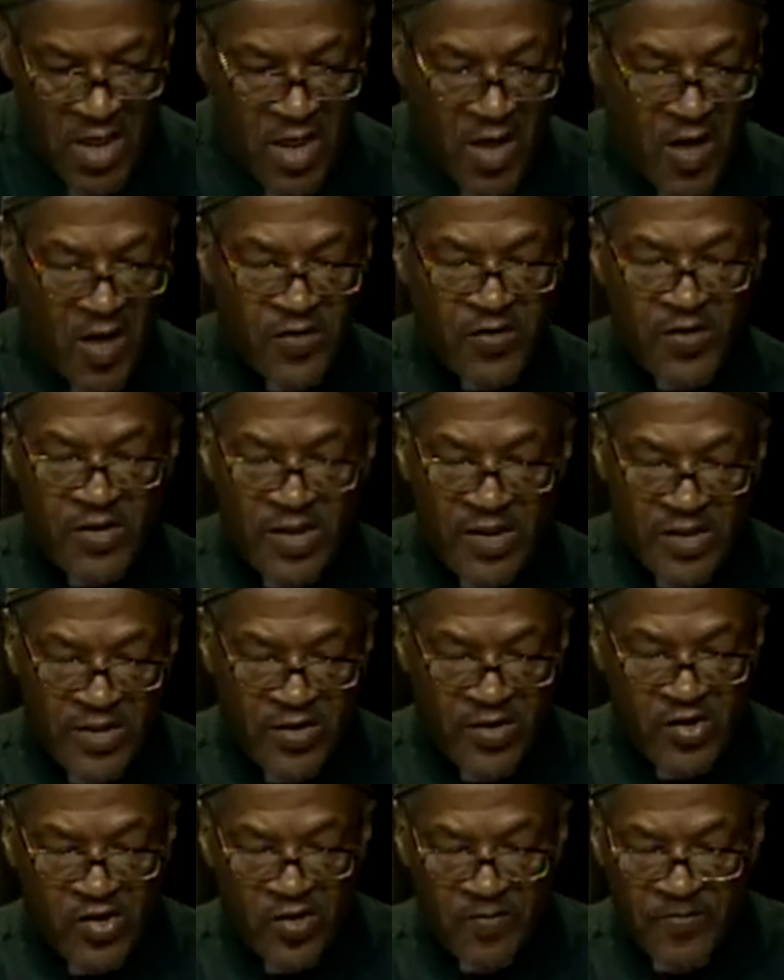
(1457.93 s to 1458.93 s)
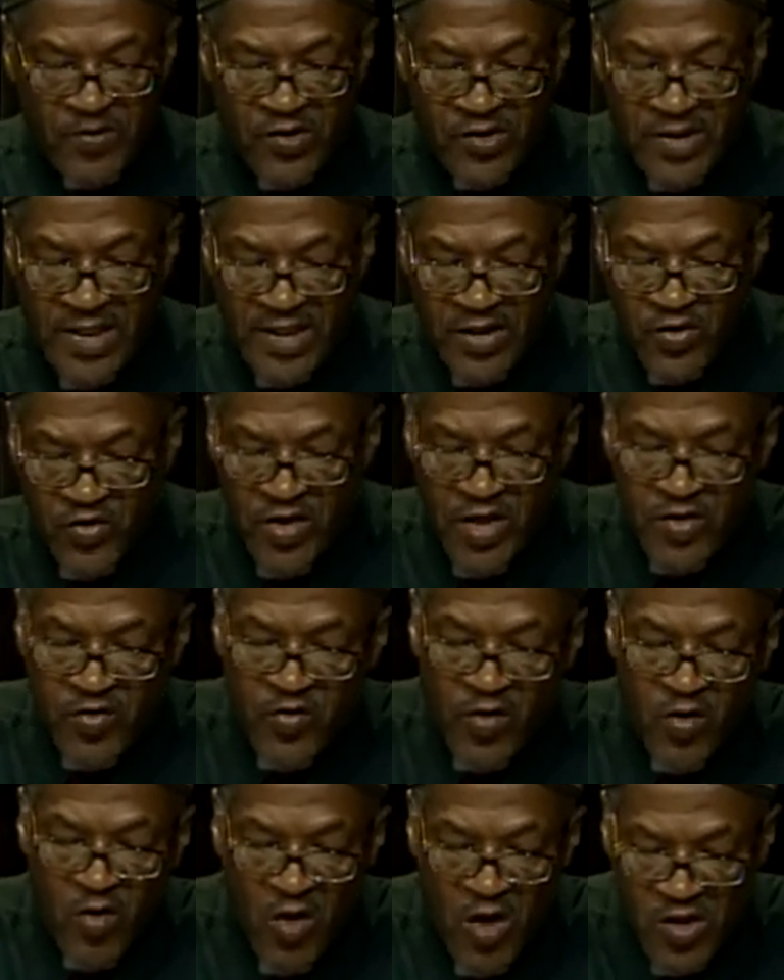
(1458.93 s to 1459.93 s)
under the leadership of State Treasurer
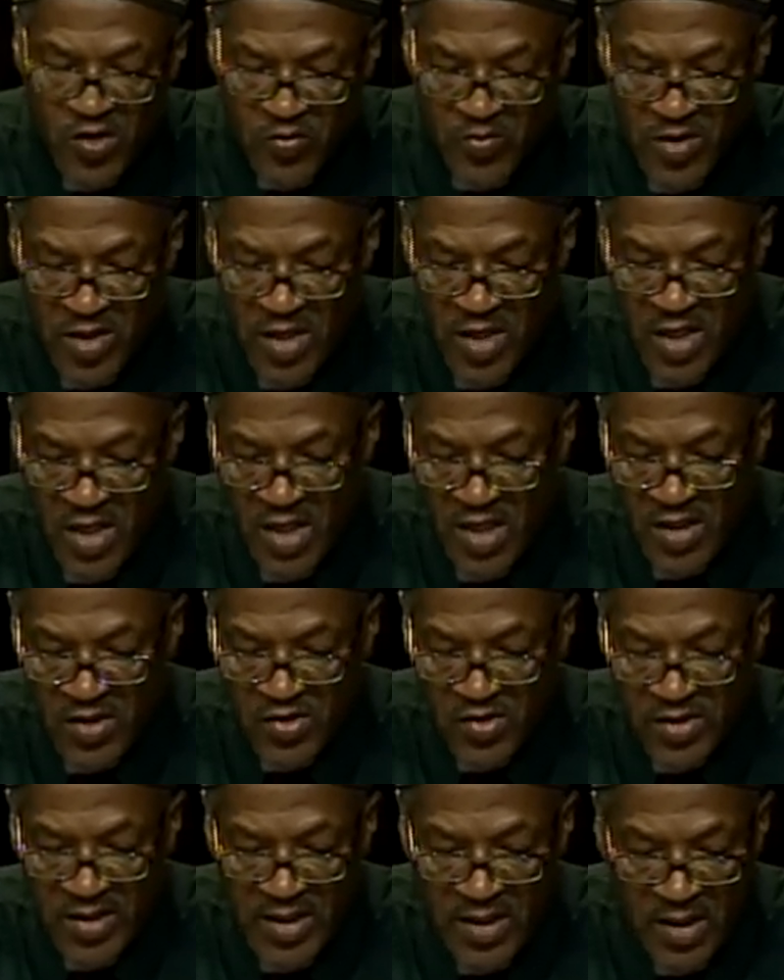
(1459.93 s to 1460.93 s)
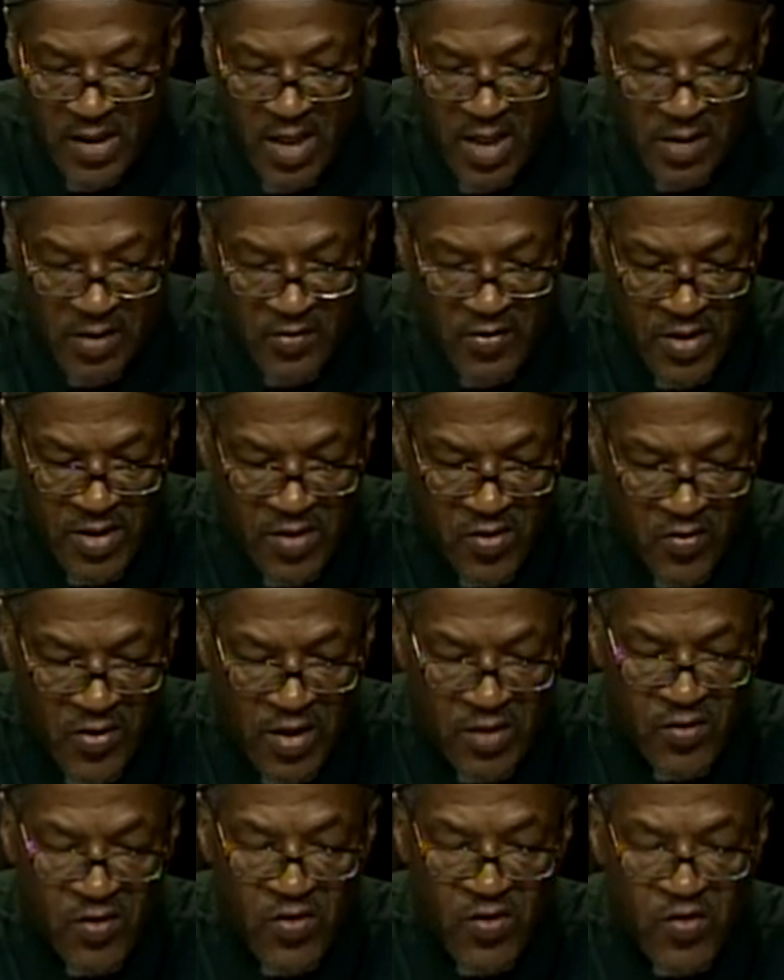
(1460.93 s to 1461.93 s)
Grossman and State Lottery
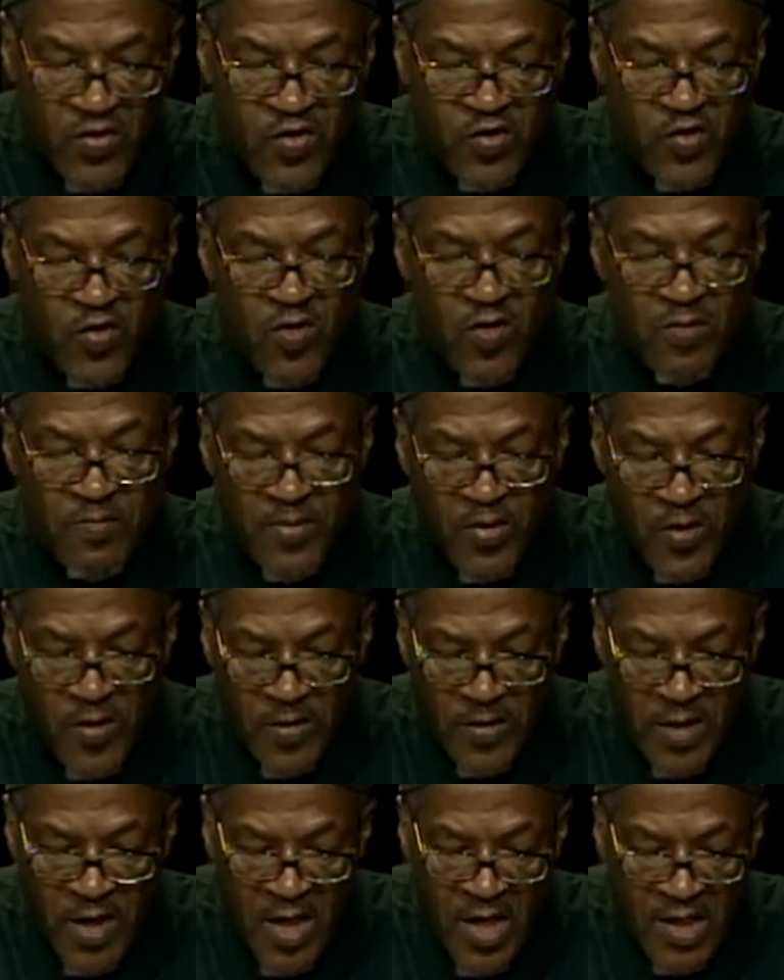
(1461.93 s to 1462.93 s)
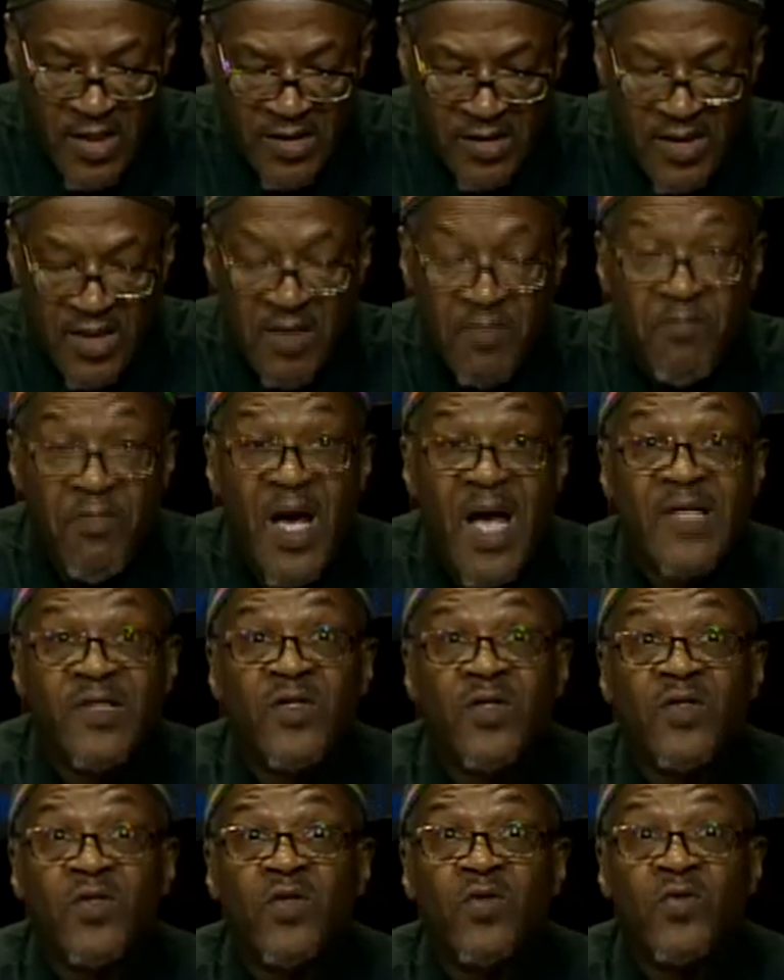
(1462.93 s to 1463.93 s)
Director Sternberg. The
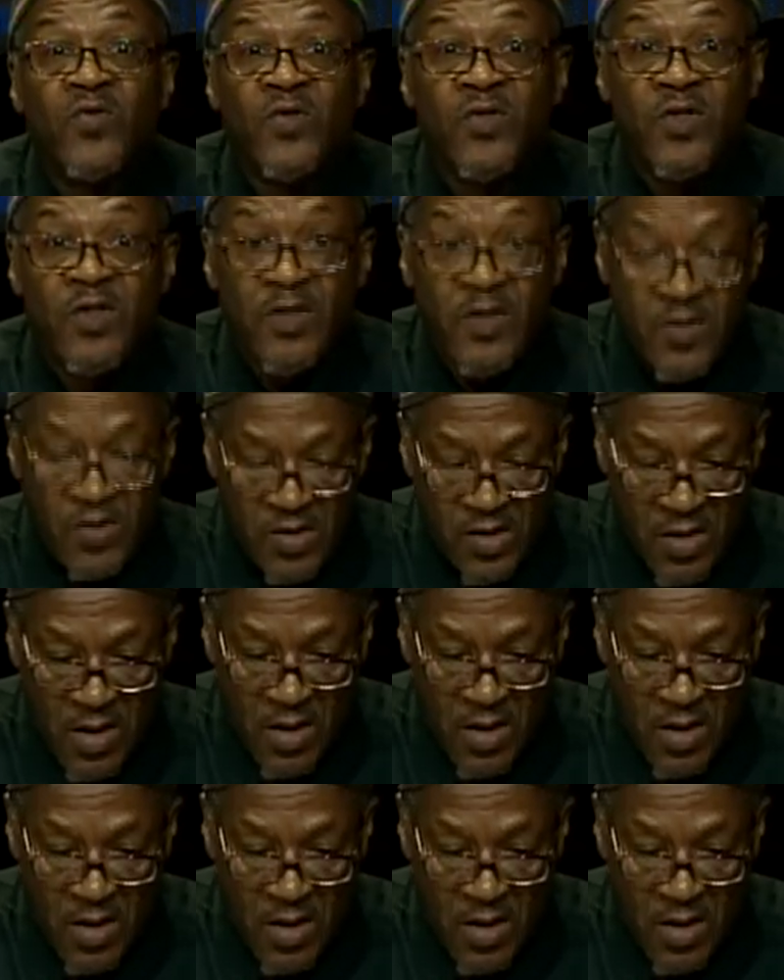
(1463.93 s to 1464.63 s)
Massachusetts